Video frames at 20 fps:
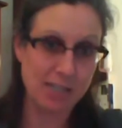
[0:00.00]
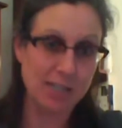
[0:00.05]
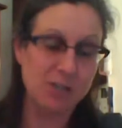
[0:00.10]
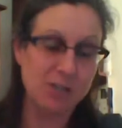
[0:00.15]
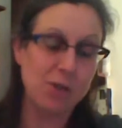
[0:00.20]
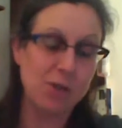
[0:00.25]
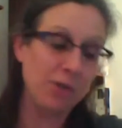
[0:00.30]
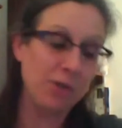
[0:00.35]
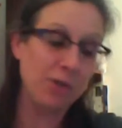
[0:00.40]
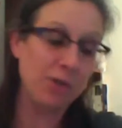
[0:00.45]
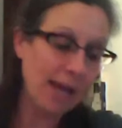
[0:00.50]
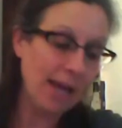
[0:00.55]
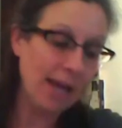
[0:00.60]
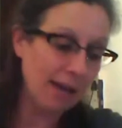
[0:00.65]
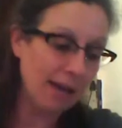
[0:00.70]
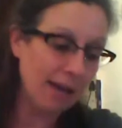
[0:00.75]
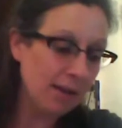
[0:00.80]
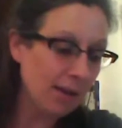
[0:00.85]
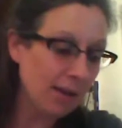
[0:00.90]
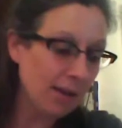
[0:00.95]
And so
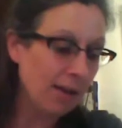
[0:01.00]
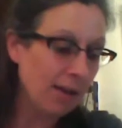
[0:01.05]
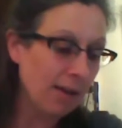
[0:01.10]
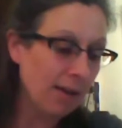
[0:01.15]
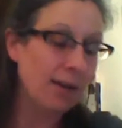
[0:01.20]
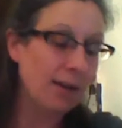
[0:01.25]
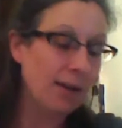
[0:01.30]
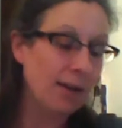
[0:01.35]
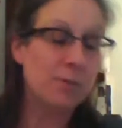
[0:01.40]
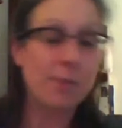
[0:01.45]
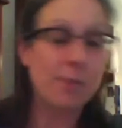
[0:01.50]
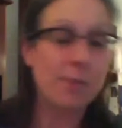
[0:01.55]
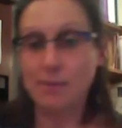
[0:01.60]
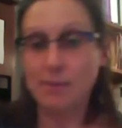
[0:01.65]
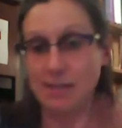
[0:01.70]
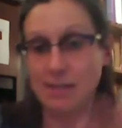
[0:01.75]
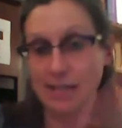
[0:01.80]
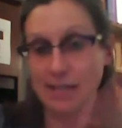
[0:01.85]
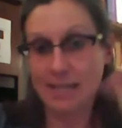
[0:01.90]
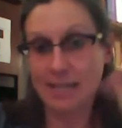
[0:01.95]
then to be
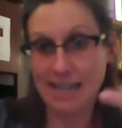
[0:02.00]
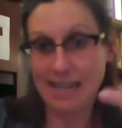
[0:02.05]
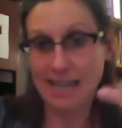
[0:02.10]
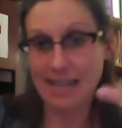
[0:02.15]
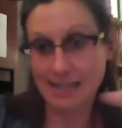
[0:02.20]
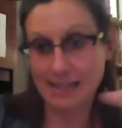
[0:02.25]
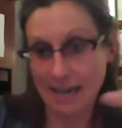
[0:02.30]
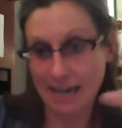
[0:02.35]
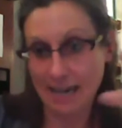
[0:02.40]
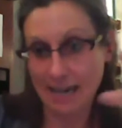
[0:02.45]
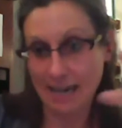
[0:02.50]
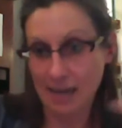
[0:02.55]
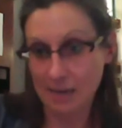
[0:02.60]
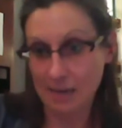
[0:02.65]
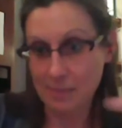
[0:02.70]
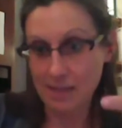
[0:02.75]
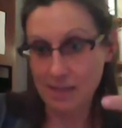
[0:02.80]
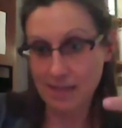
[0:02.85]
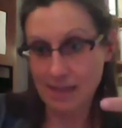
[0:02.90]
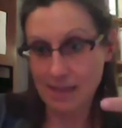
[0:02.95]
able to get to that
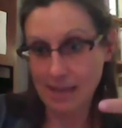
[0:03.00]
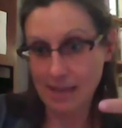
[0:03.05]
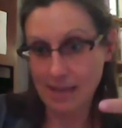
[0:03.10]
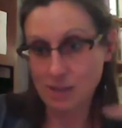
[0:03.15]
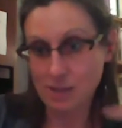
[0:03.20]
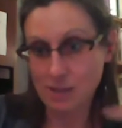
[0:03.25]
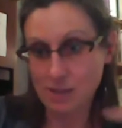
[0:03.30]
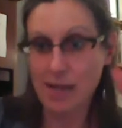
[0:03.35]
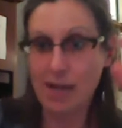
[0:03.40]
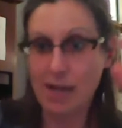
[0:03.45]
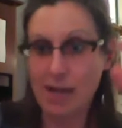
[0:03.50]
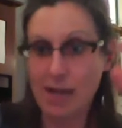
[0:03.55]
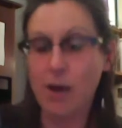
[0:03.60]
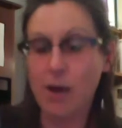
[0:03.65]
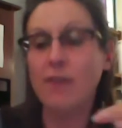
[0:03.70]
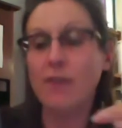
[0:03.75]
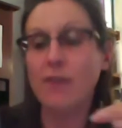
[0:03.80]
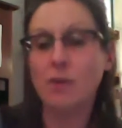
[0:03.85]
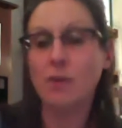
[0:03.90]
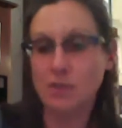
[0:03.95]
dichotomy again, so now
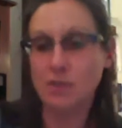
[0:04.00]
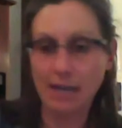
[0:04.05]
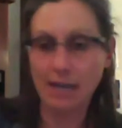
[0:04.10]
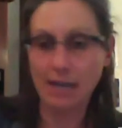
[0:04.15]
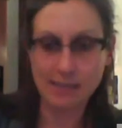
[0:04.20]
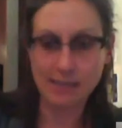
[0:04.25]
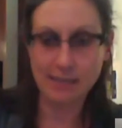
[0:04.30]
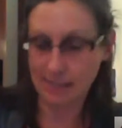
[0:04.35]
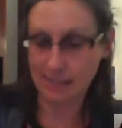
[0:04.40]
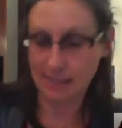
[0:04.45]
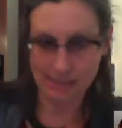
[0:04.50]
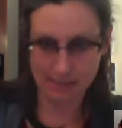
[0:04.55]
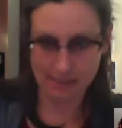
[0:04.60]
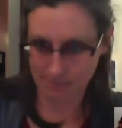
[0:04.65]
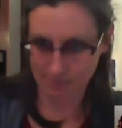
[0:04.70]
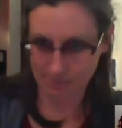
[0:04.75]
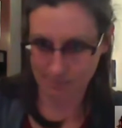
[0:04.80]
of those 96%,